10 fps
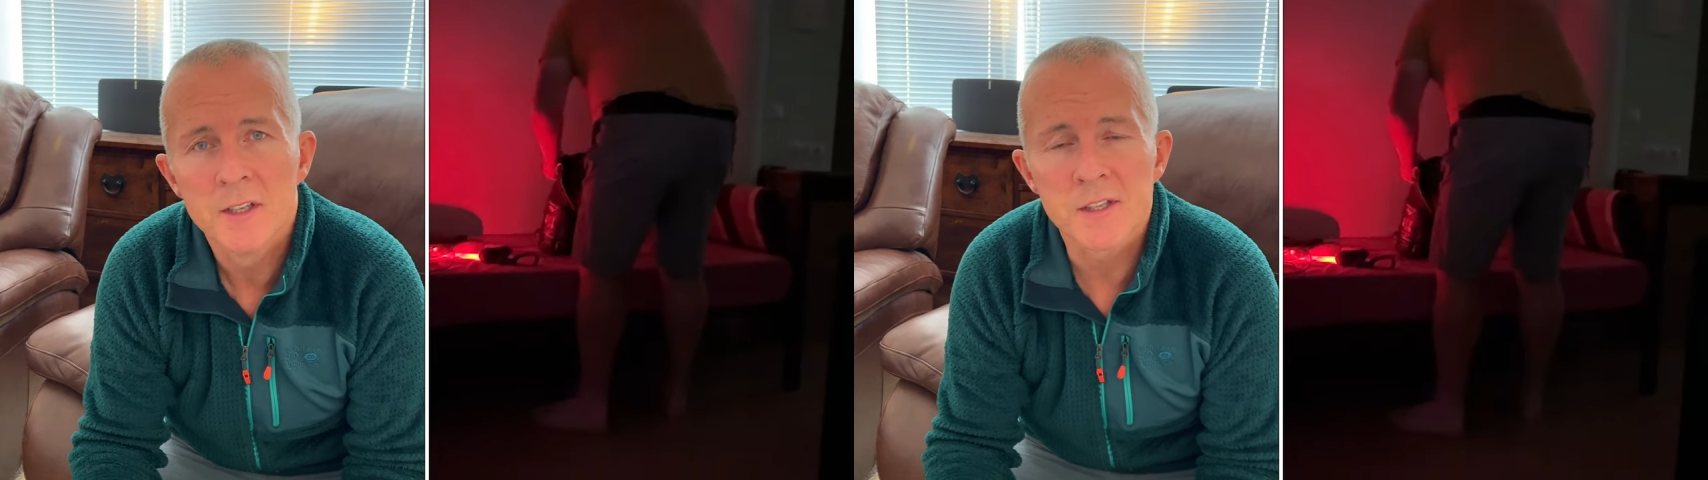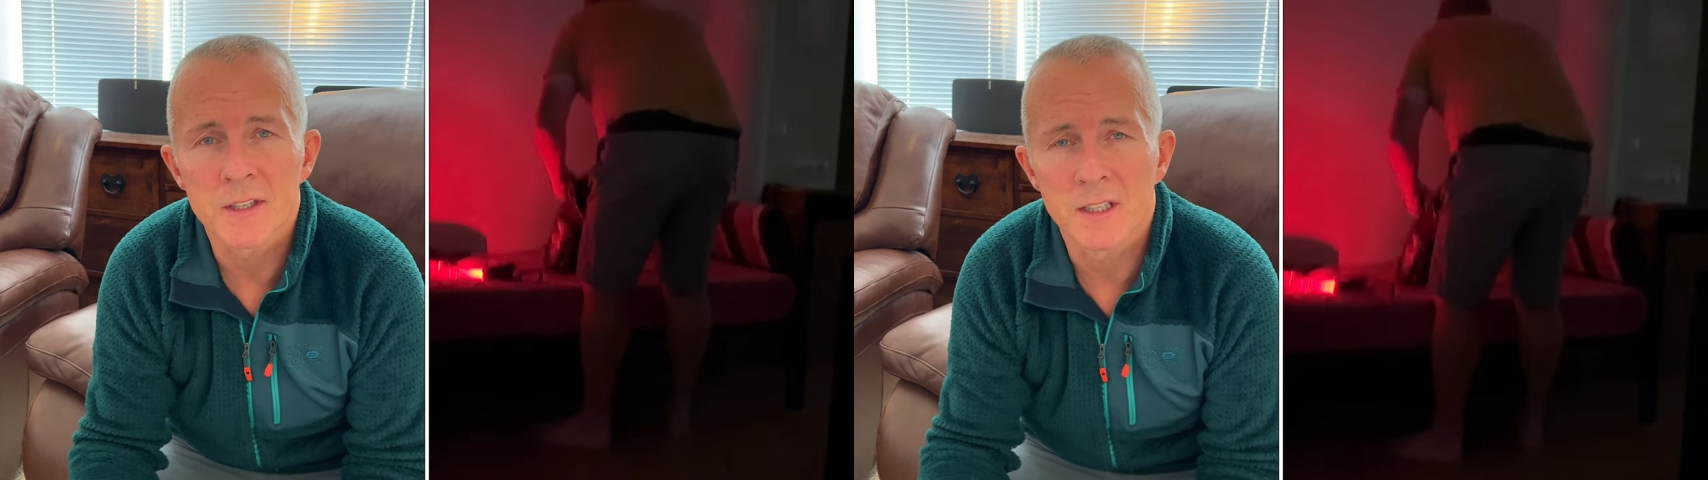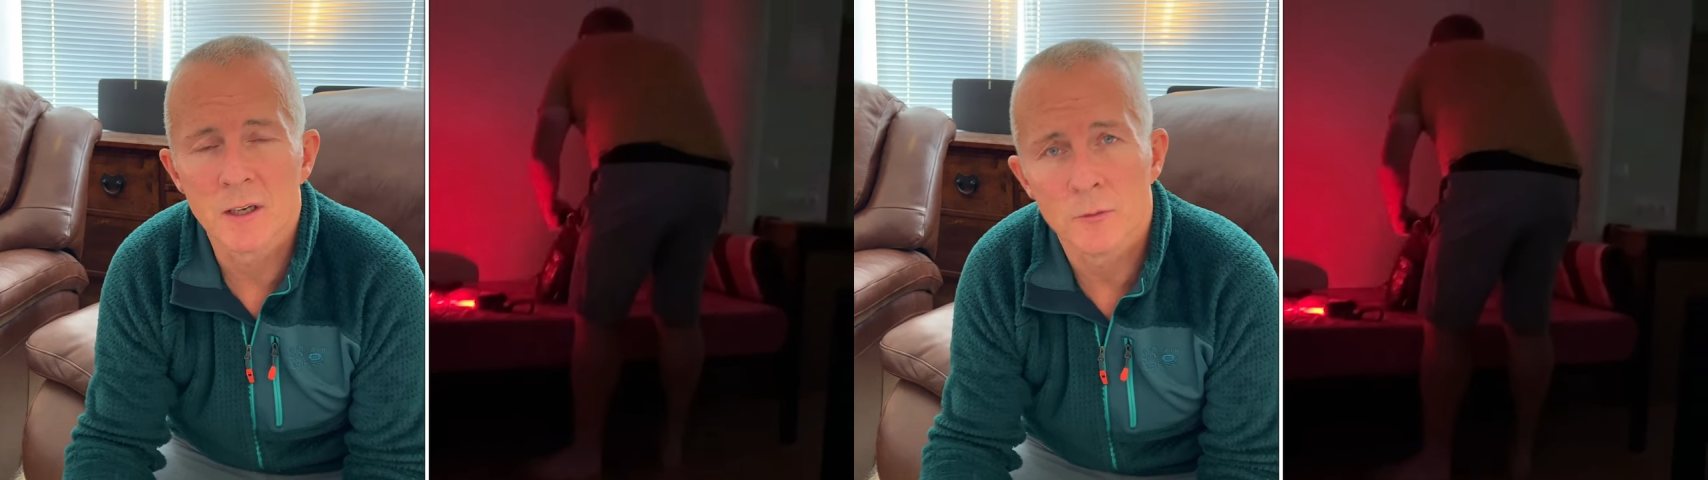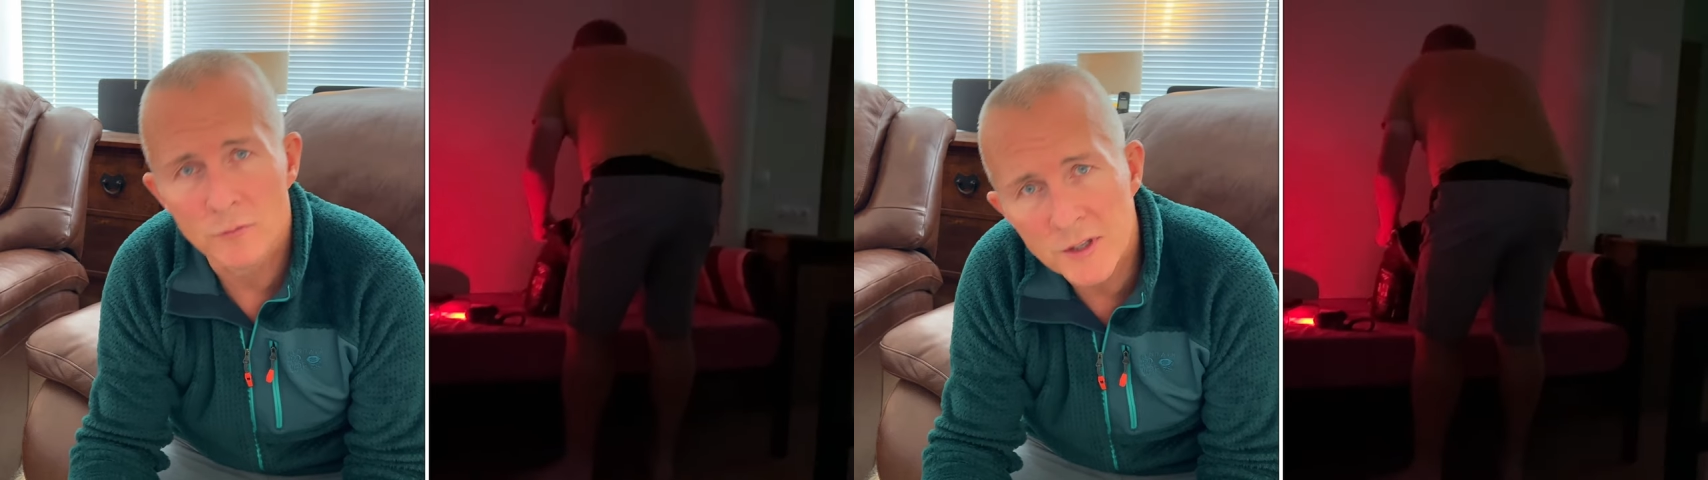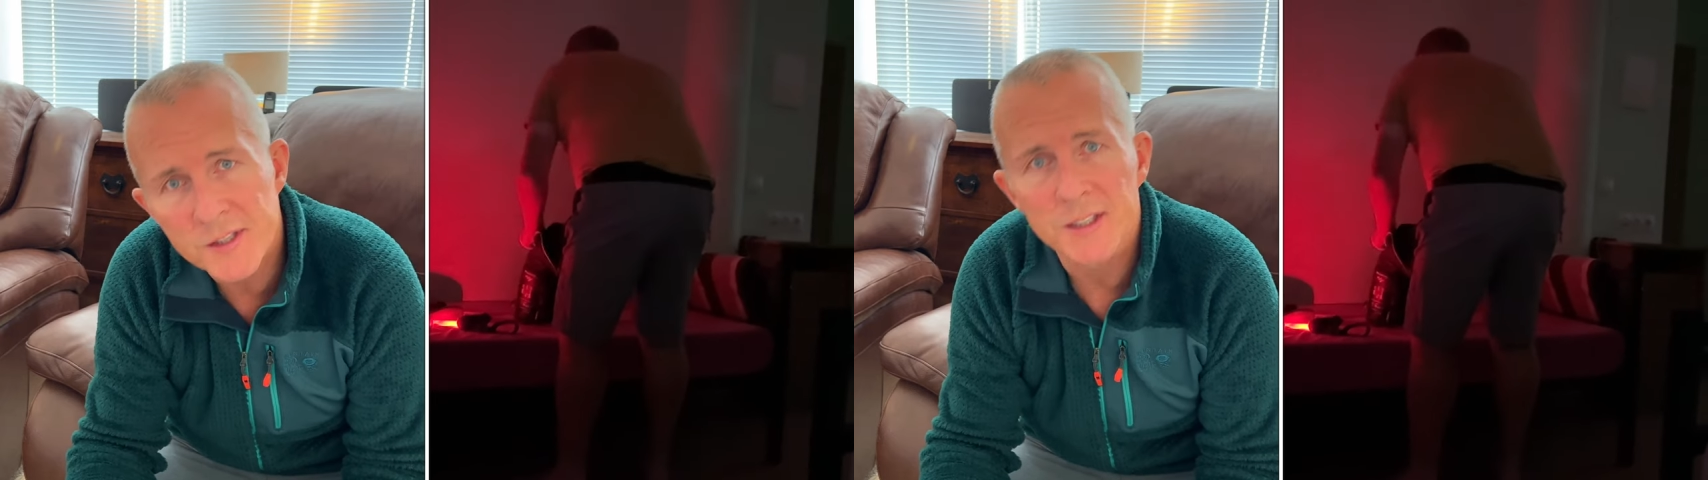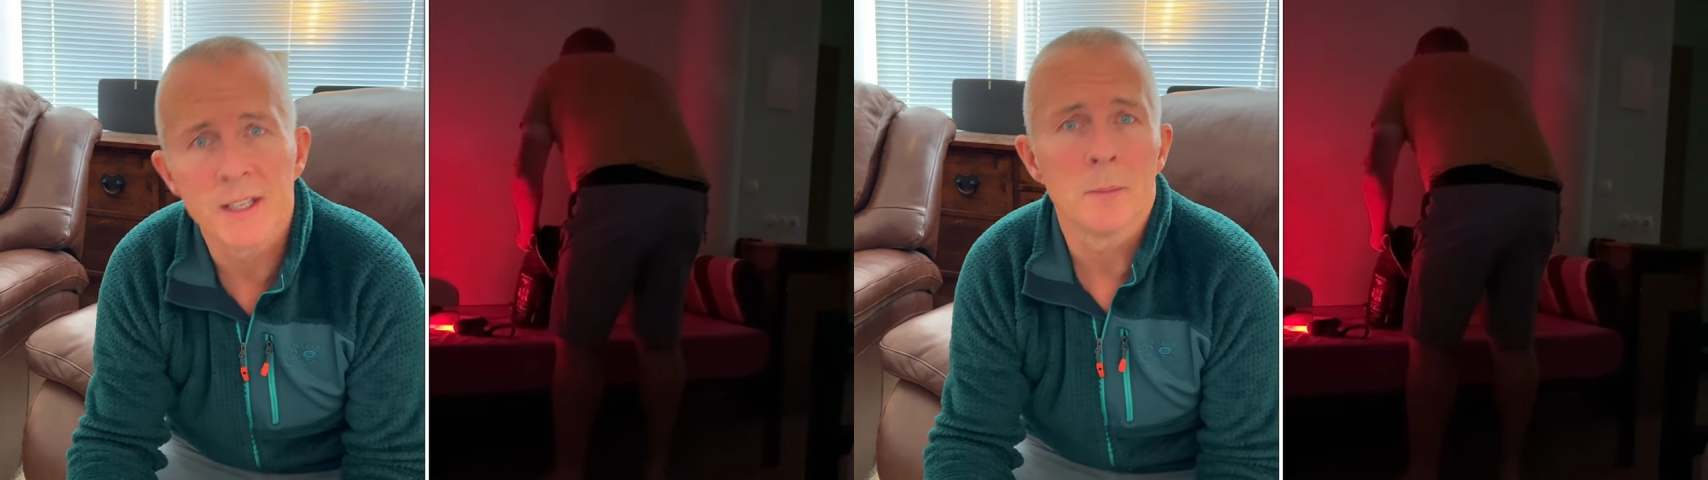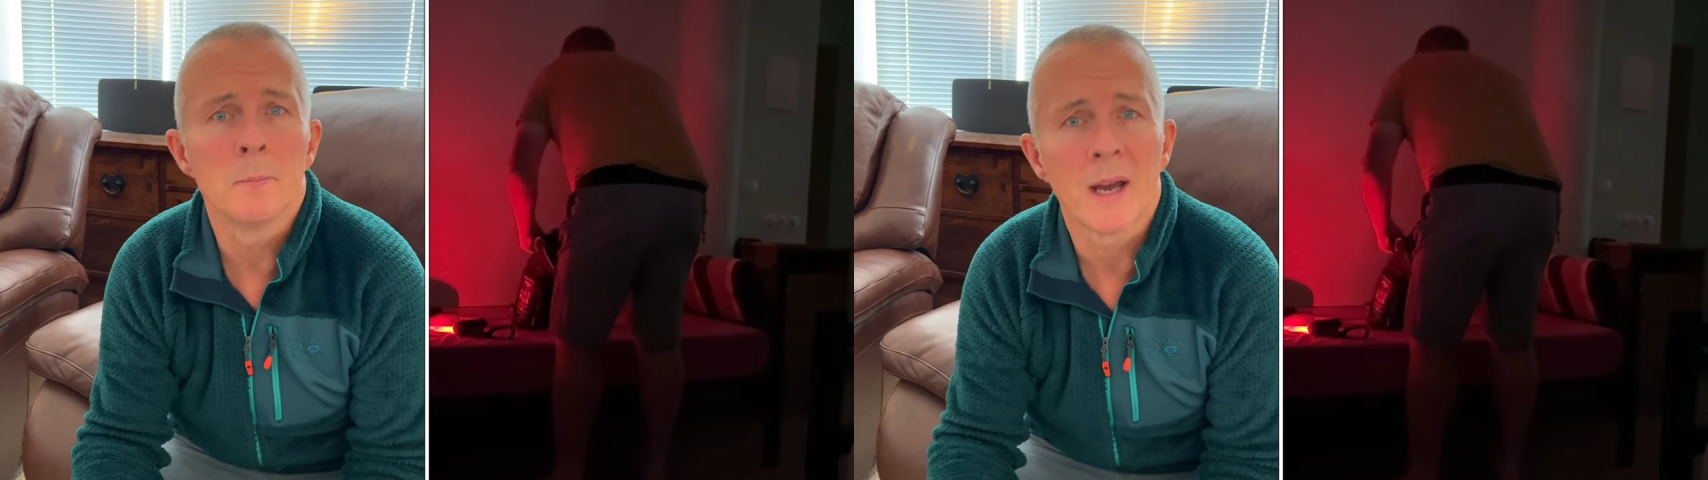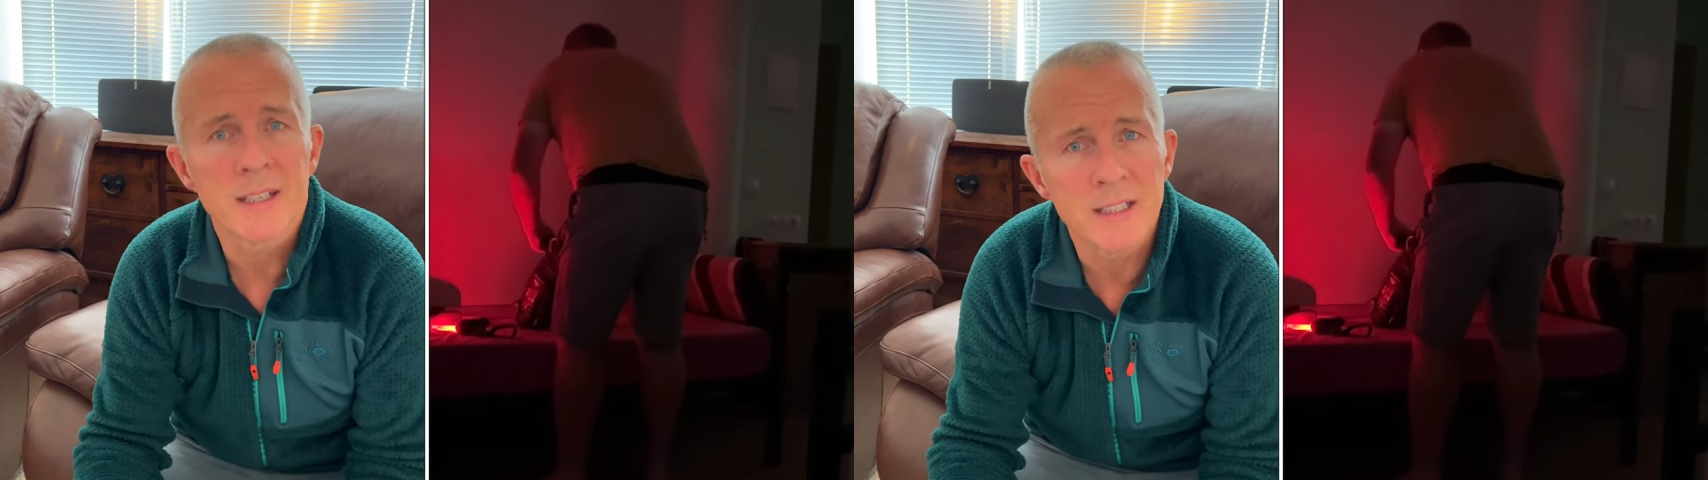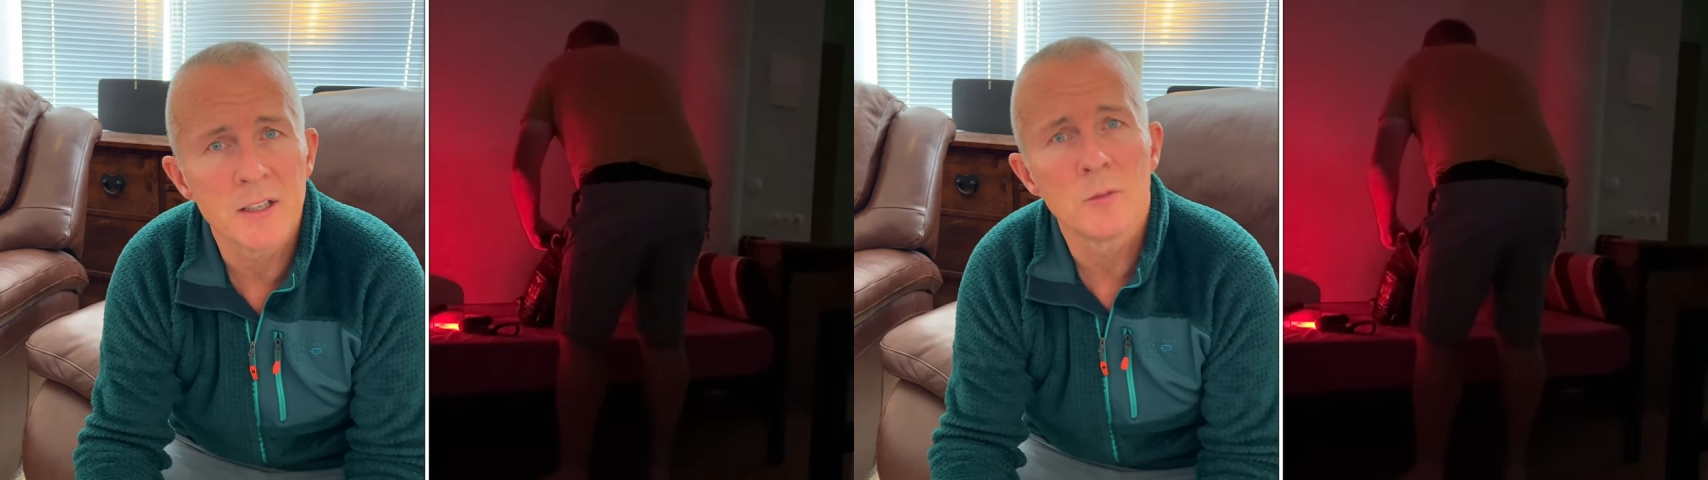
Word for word: so that you're not rustling and banging